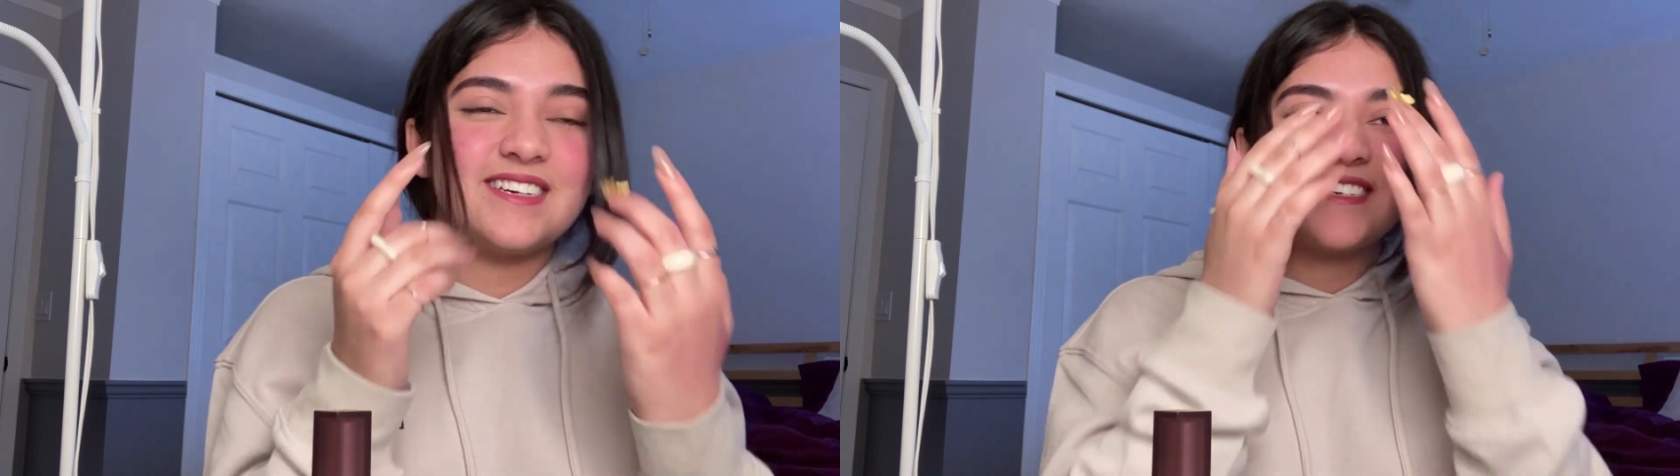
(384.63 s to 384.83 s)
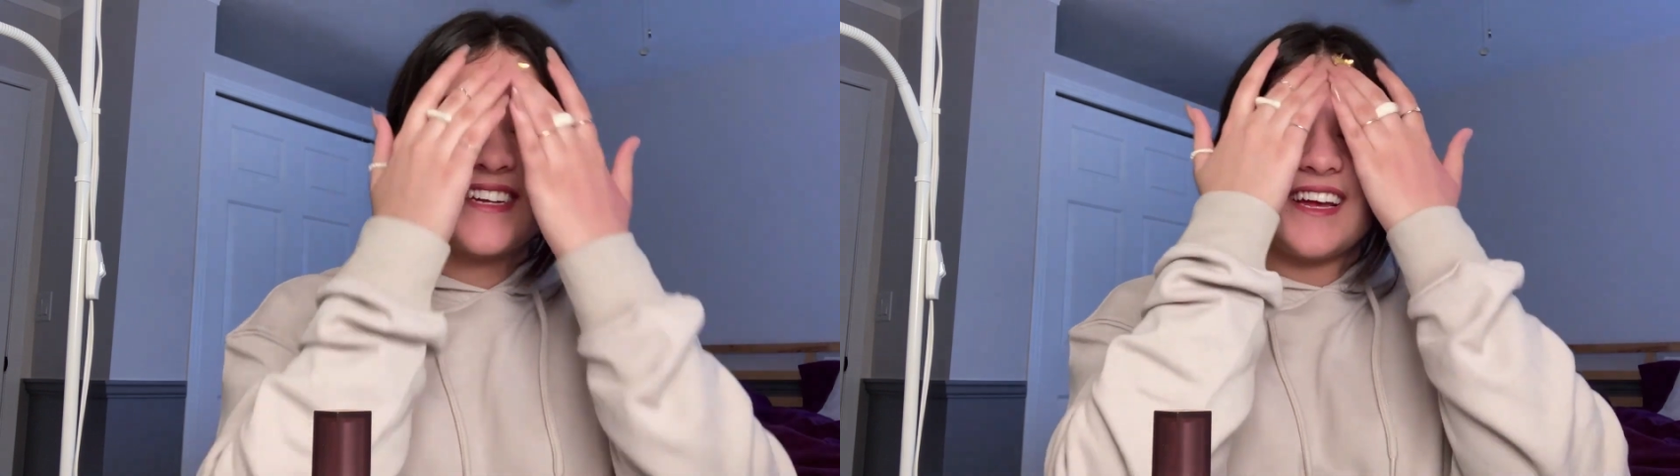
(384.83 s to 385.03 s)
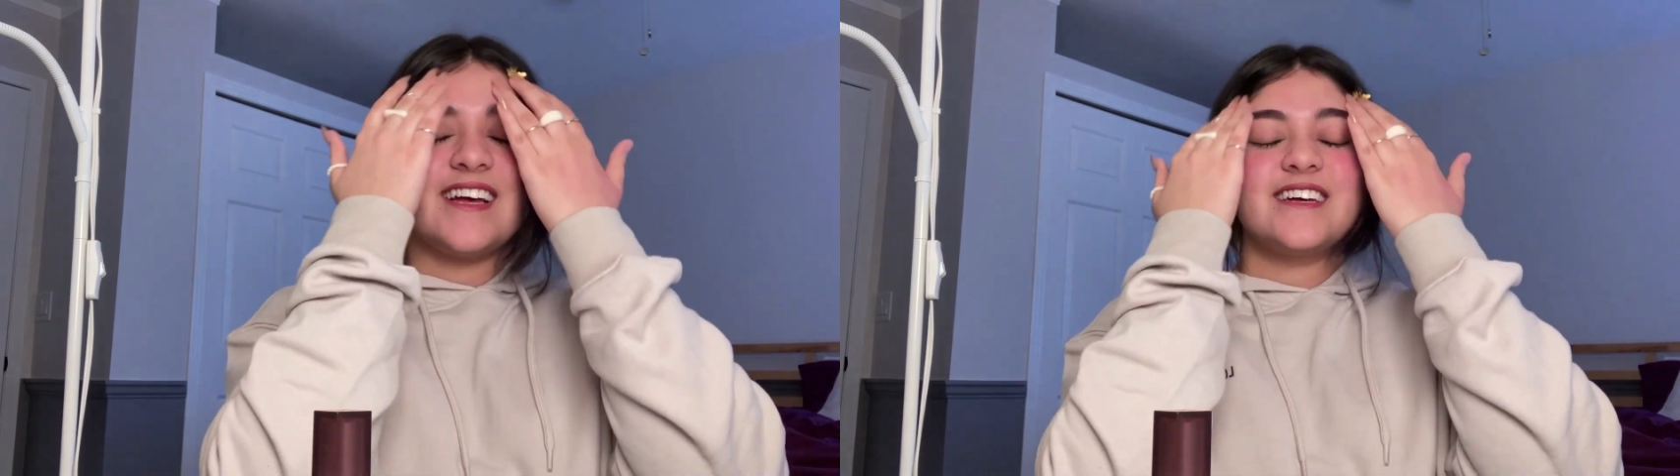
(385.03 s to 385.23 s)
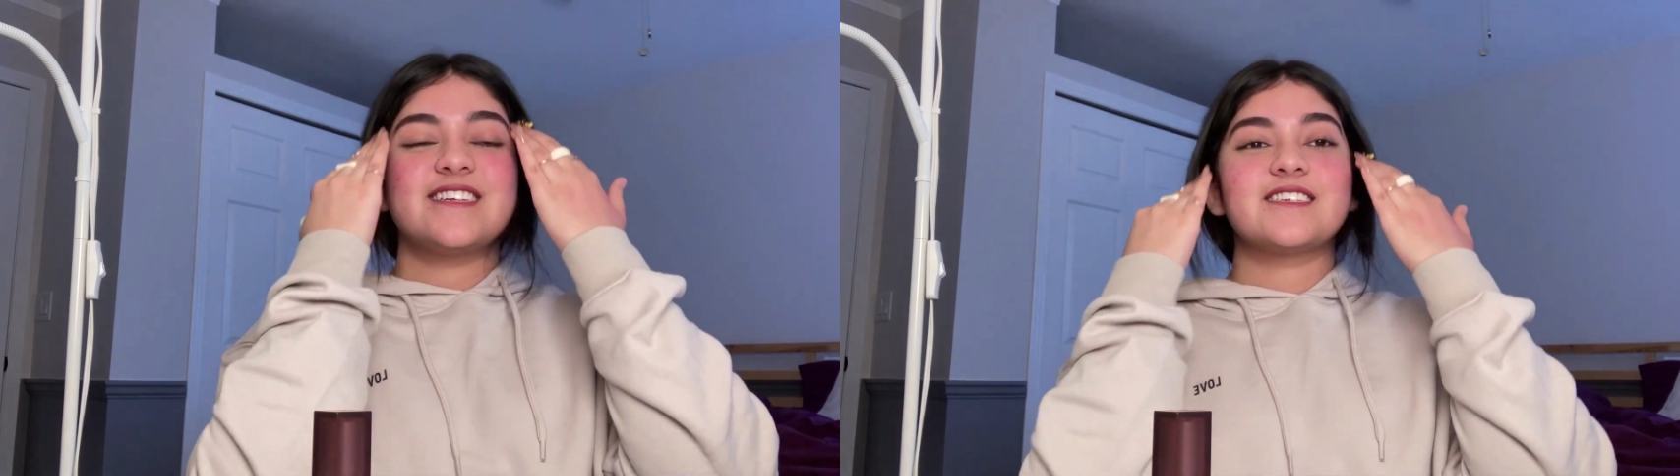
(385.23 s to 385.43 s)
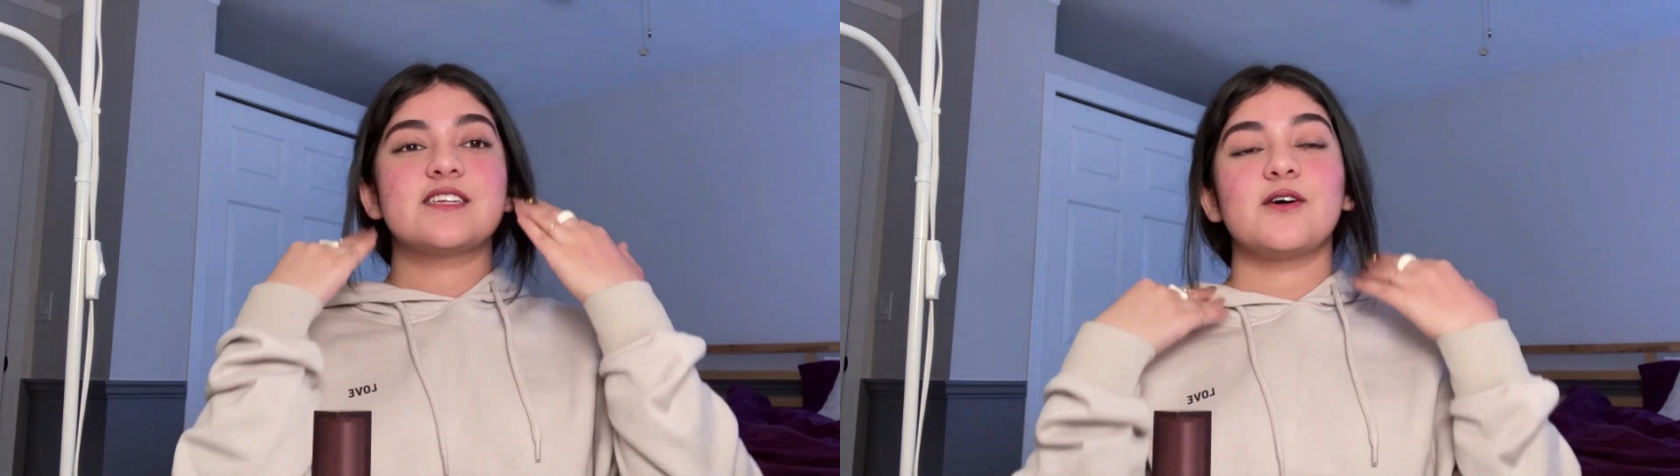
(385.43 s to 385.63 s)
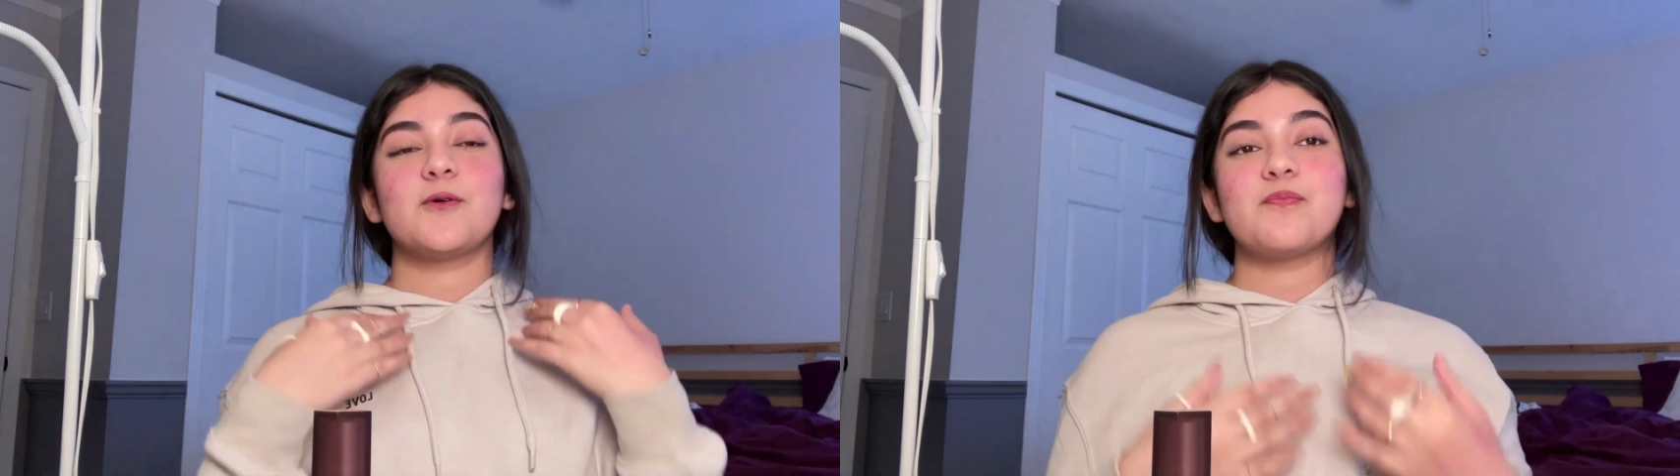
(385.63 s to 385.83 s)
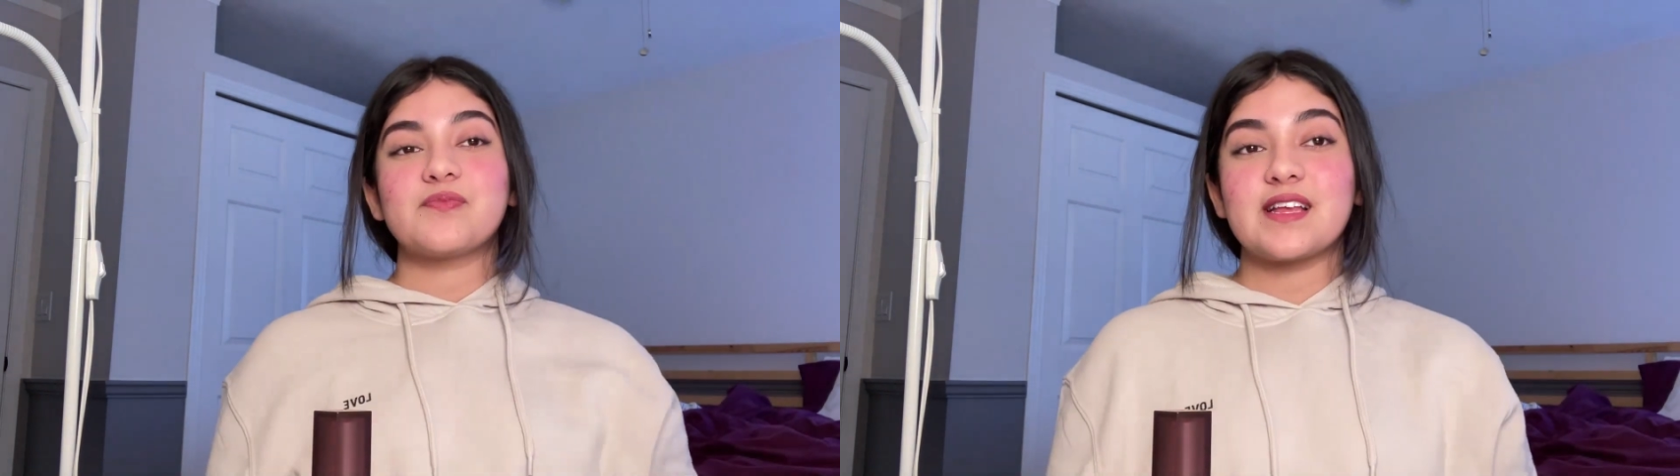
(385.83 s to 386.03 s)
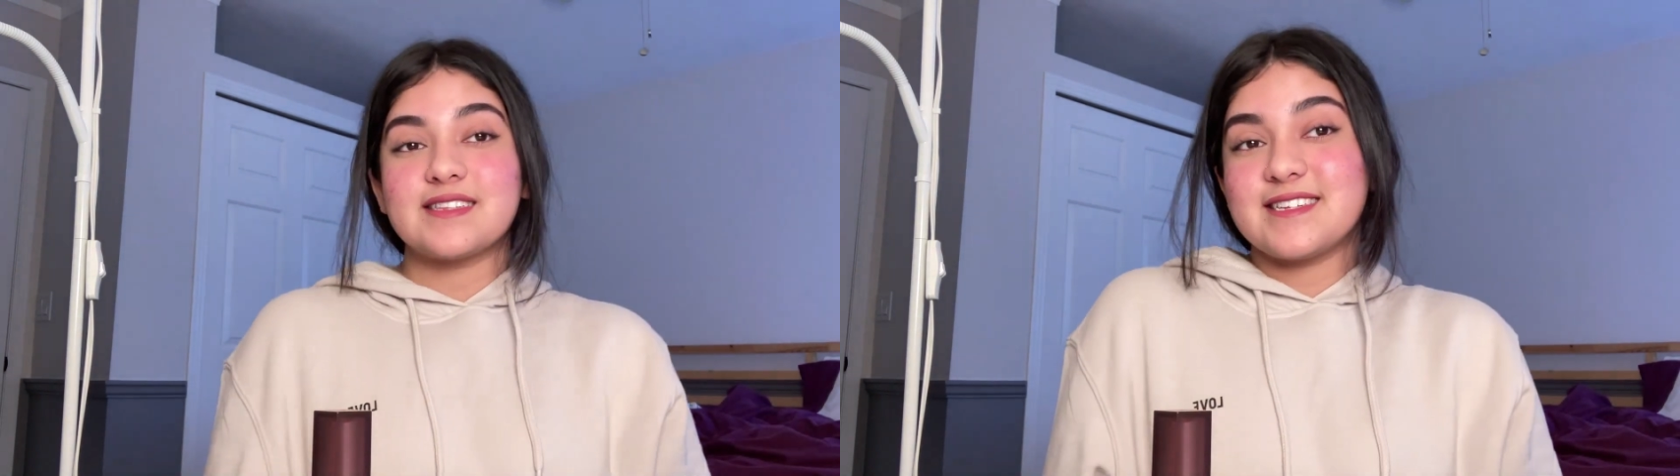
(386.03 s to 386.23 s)
so this is
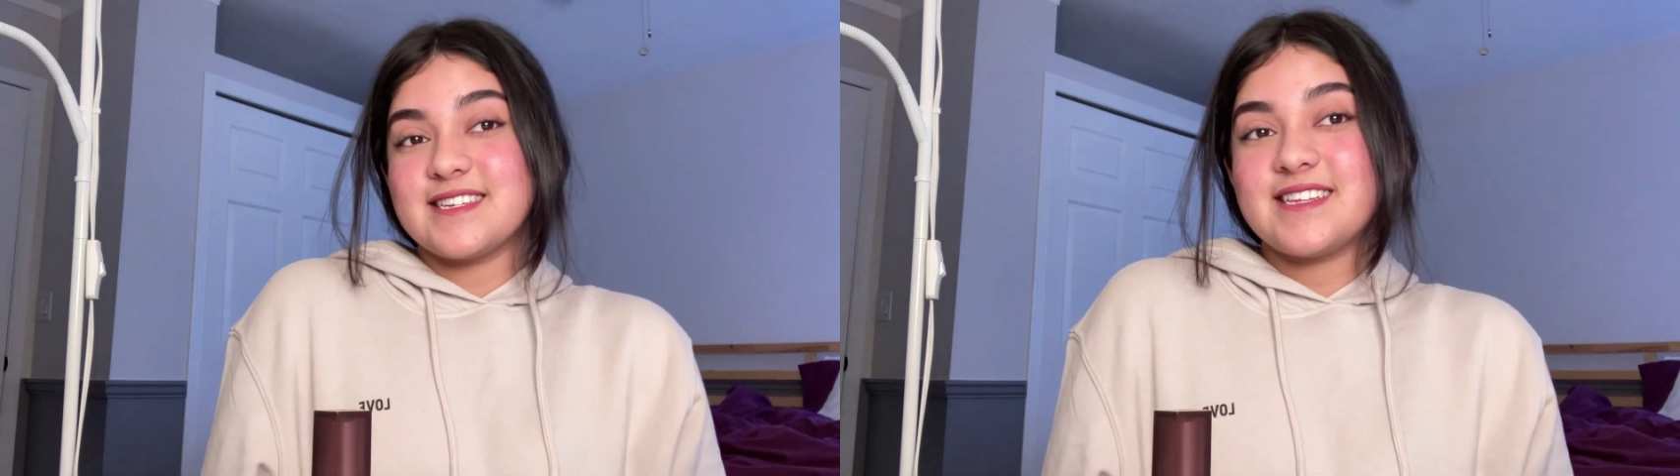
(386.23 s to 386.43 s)
the entire